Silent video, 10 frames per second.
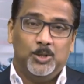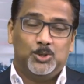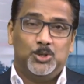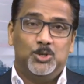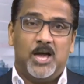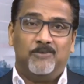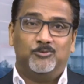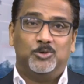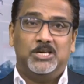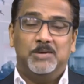So you have
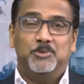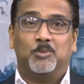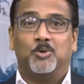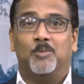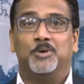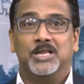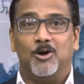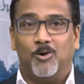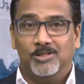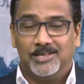to keep your property
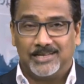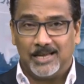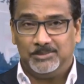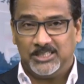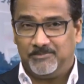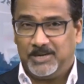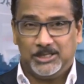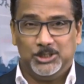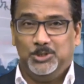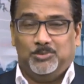all the time safe,
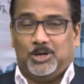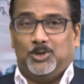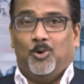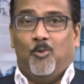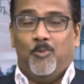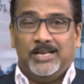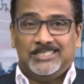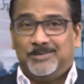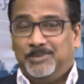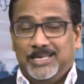because you do not know when
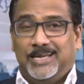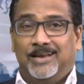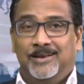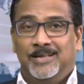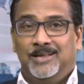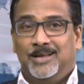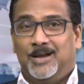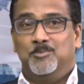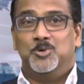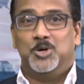somebody can
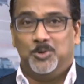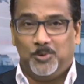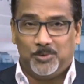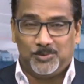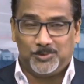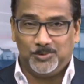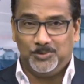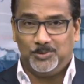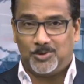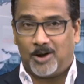come to your door
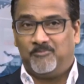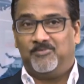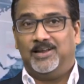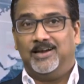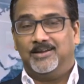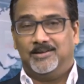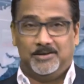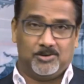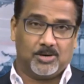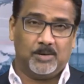to drop flyer,
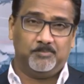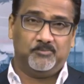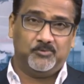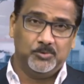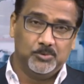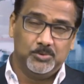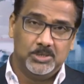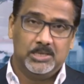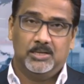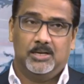drop food,
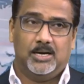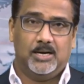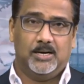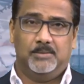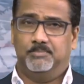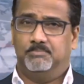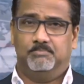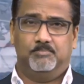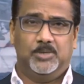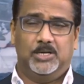
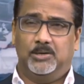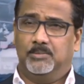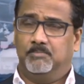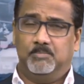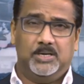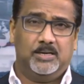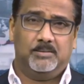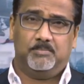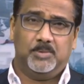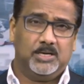
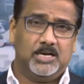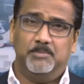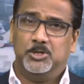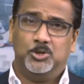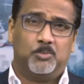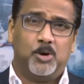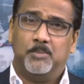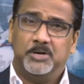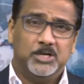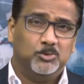coming to your
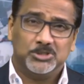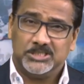property to